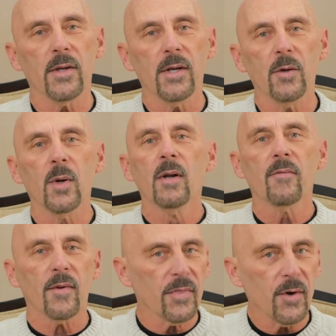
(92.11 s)
do
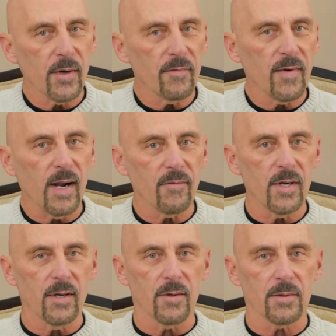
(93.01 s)
for 35
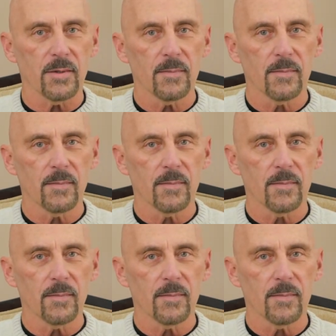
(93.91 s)
years.